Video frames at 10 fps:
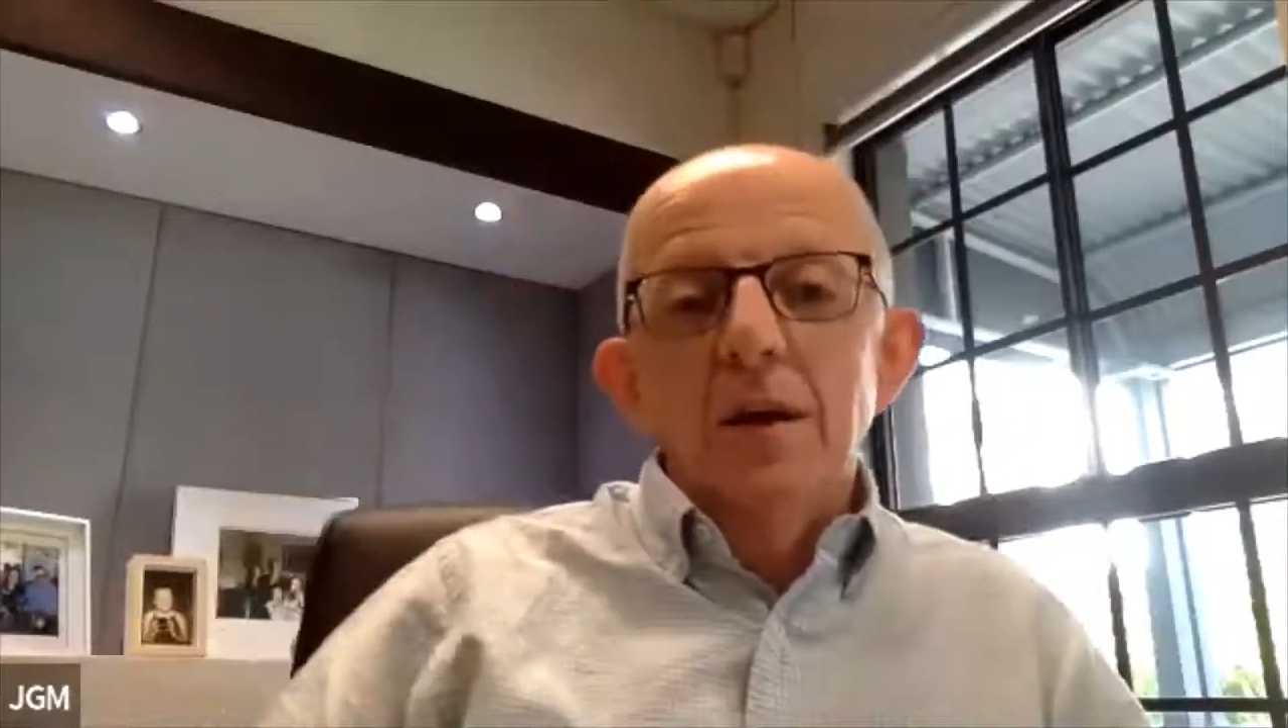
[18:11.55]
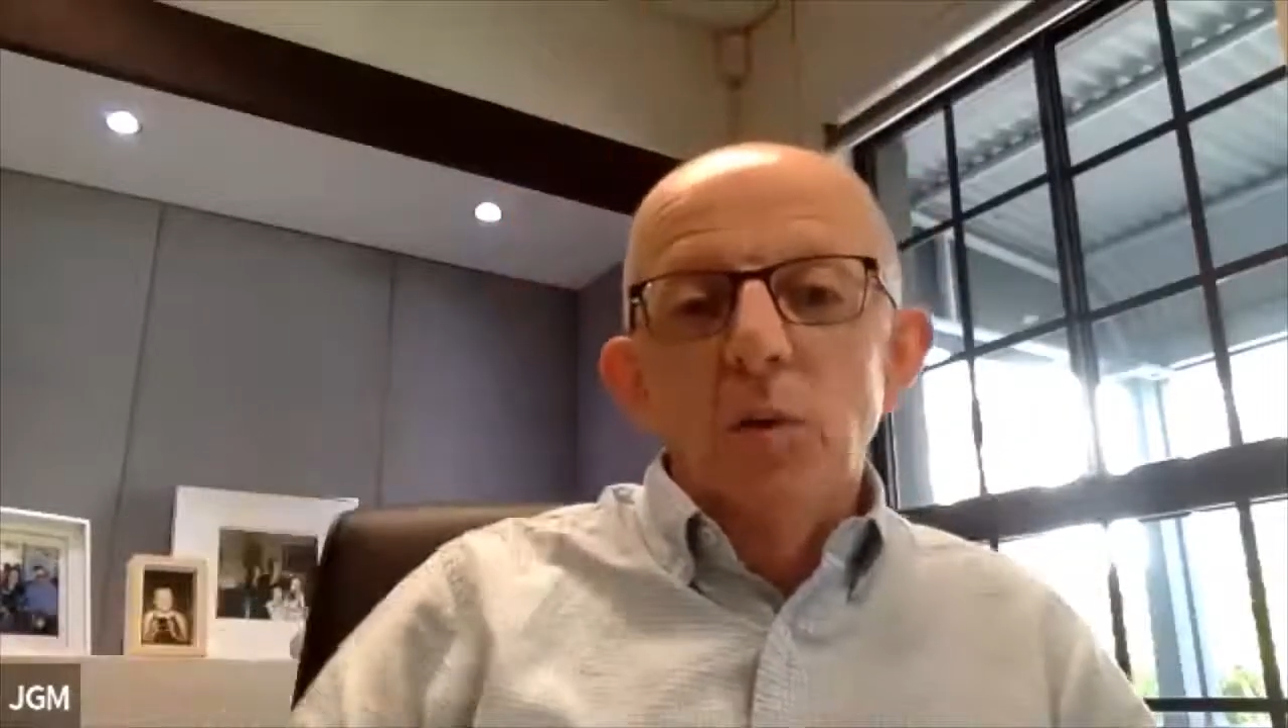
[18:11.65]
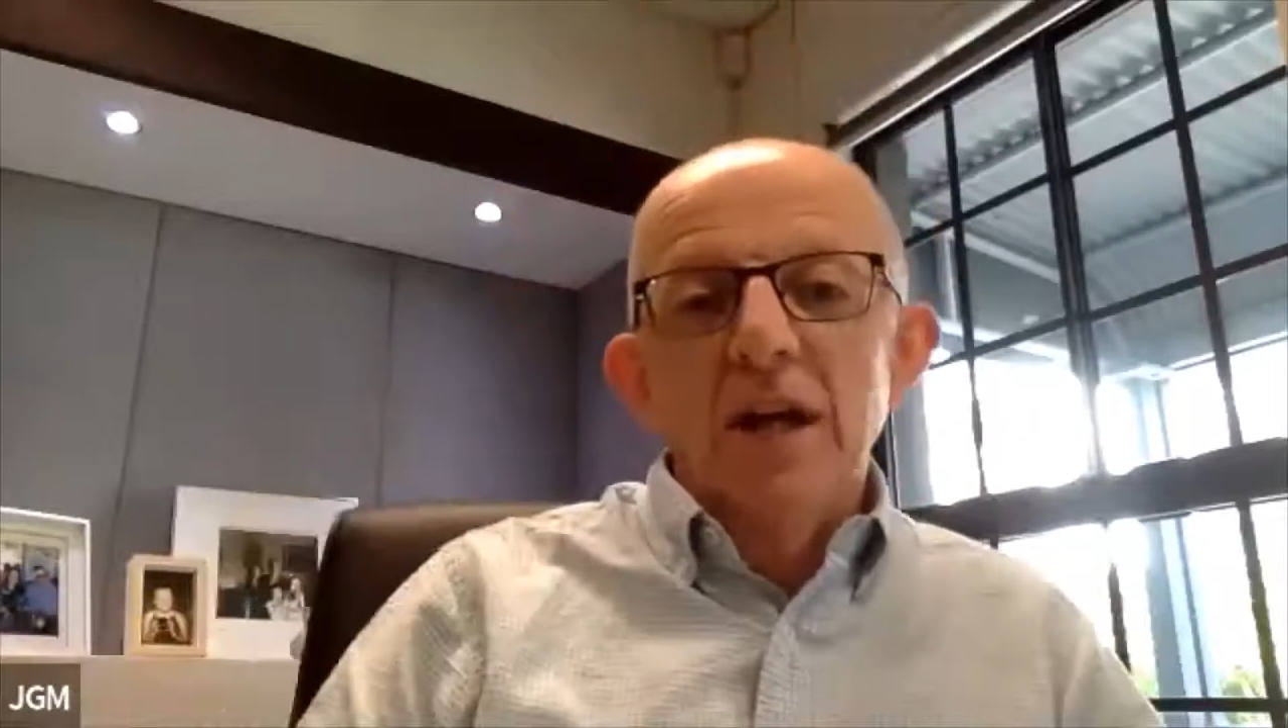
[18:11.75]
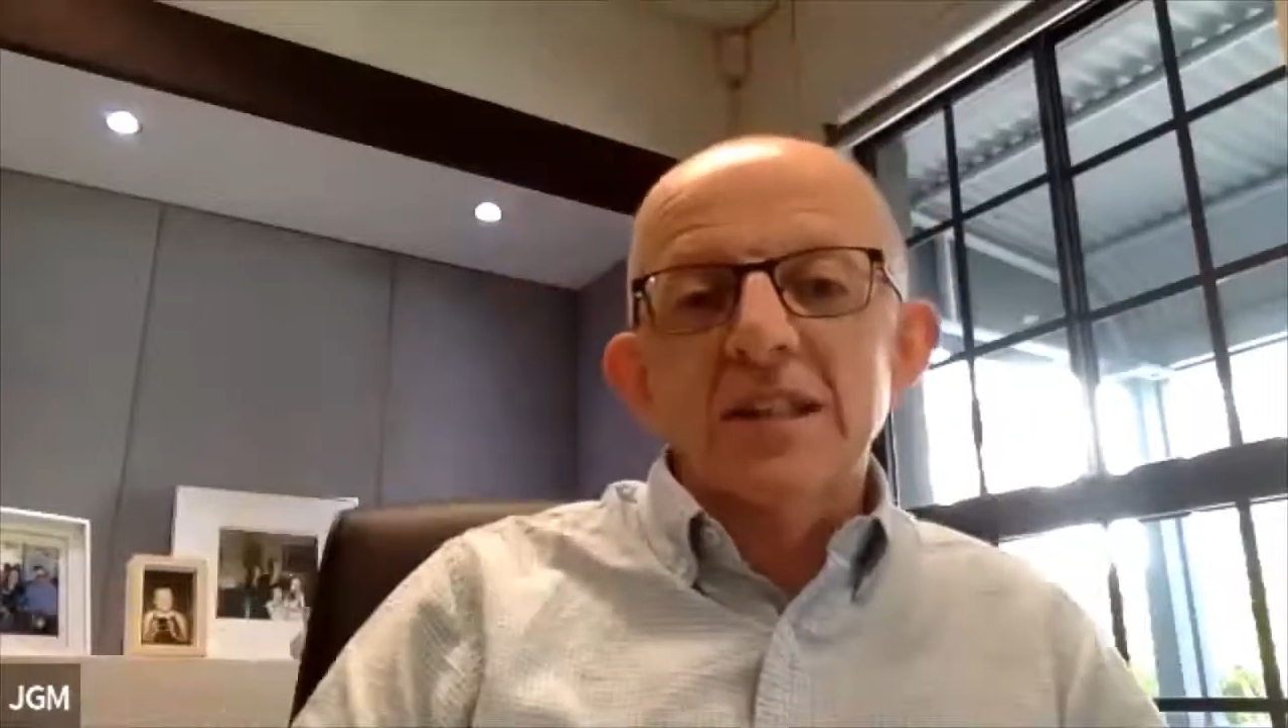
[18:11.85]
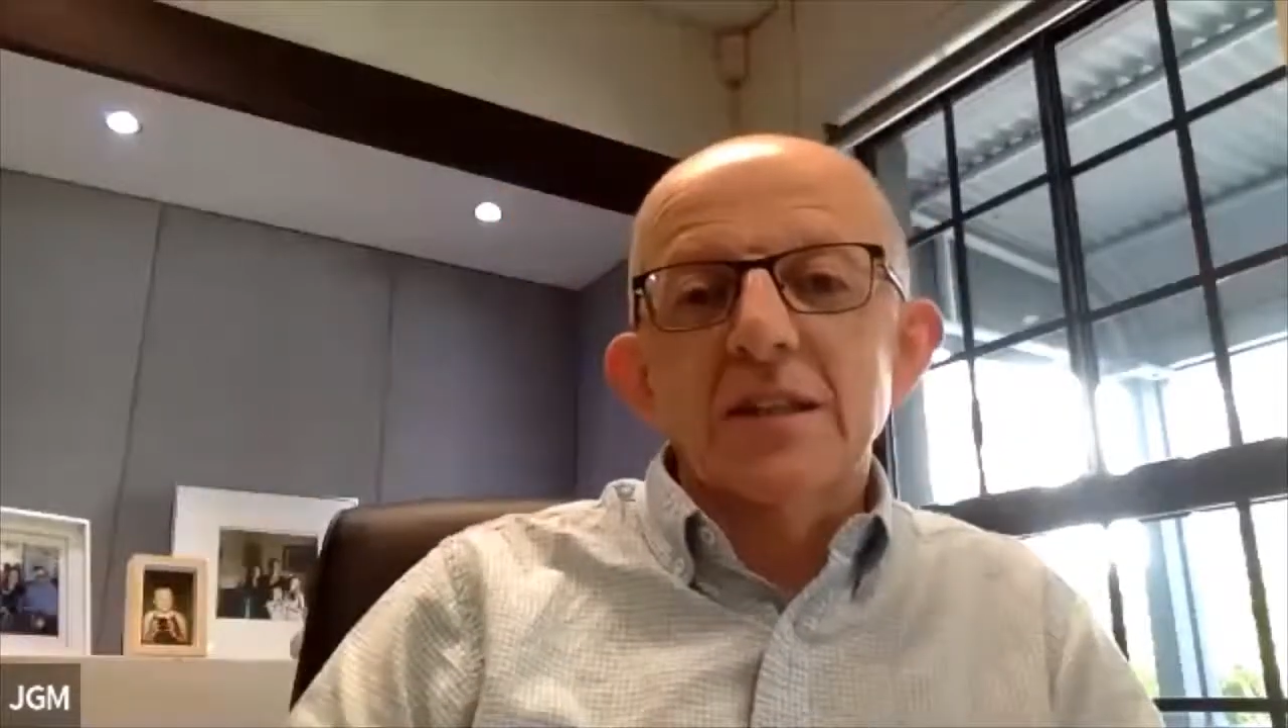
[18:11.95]

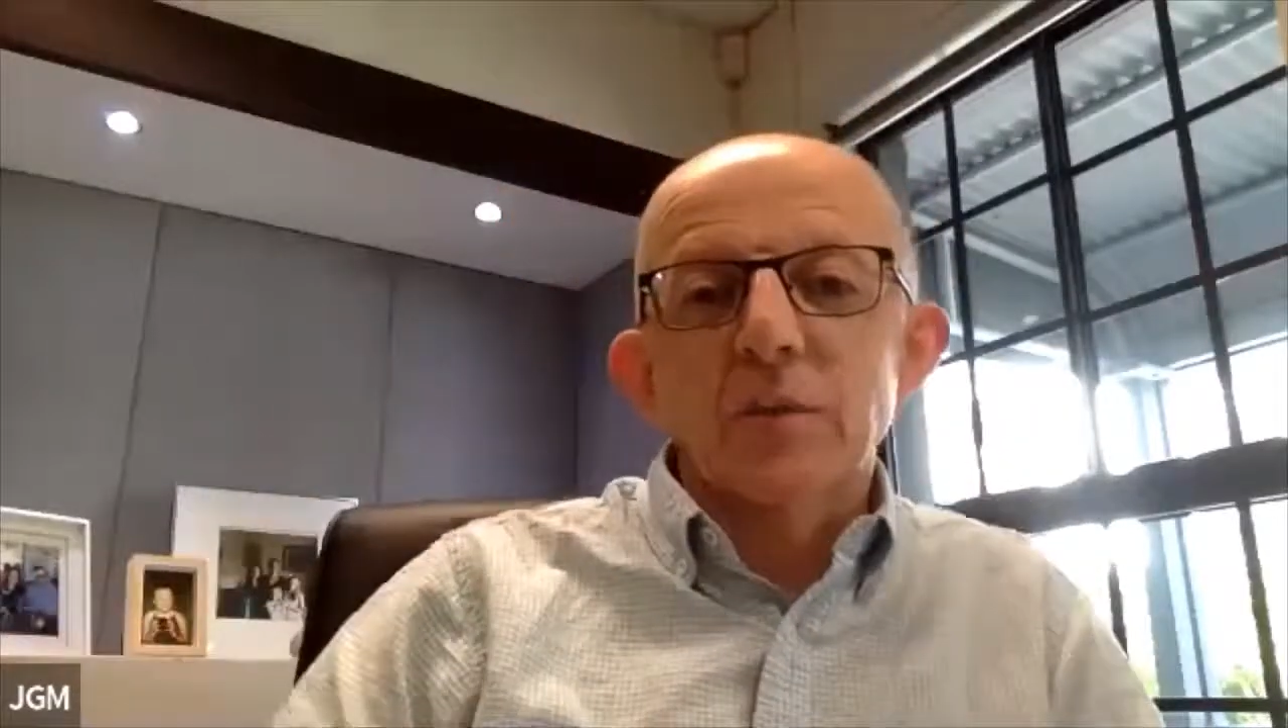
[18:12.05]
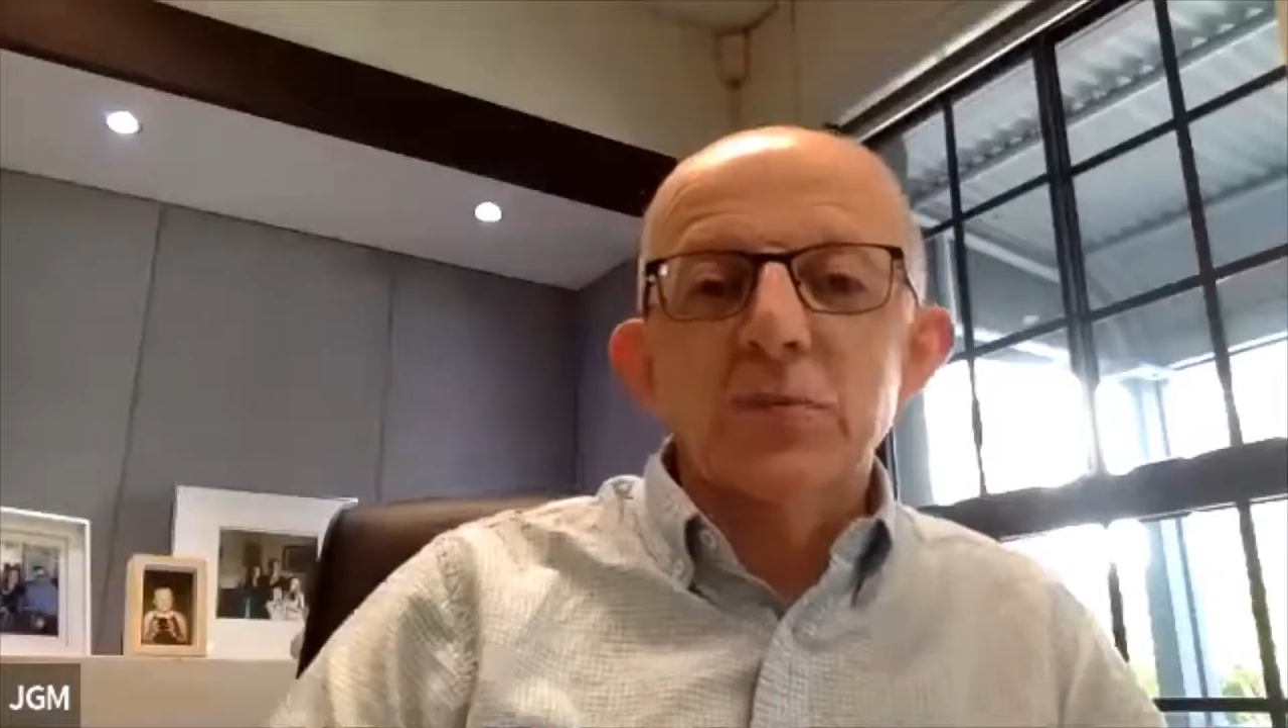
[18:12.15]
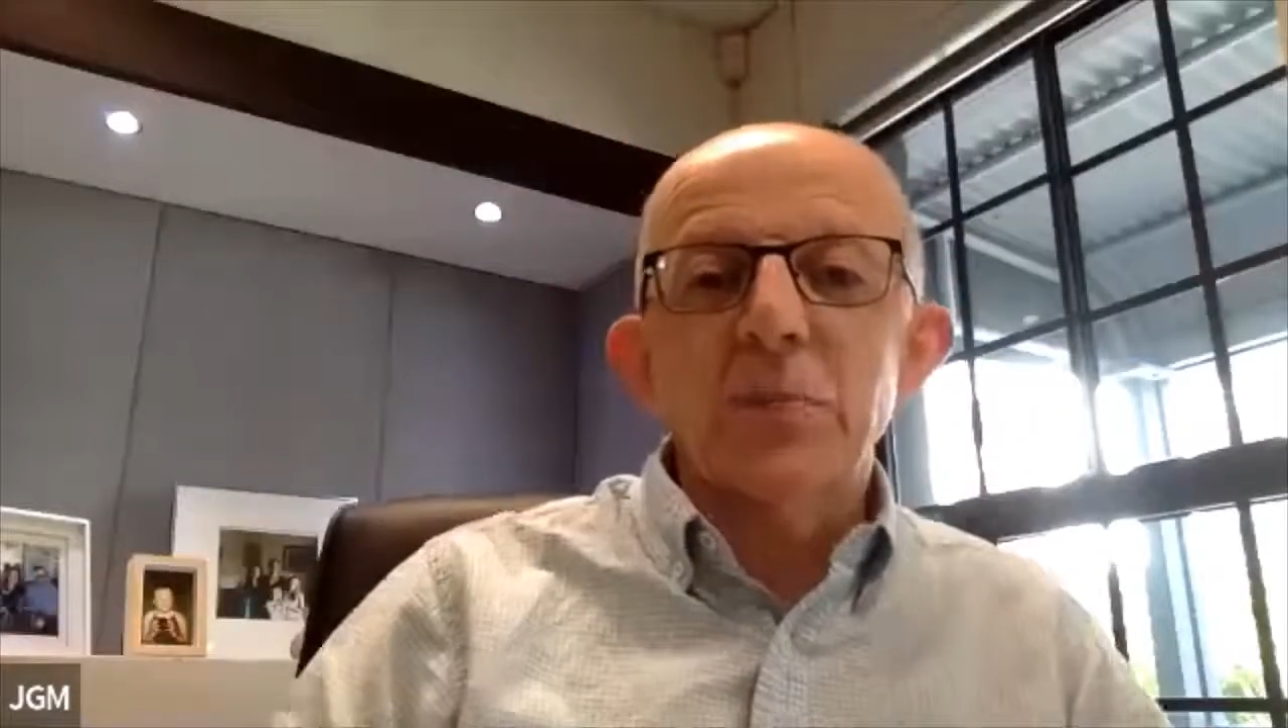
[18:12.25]
whilst I was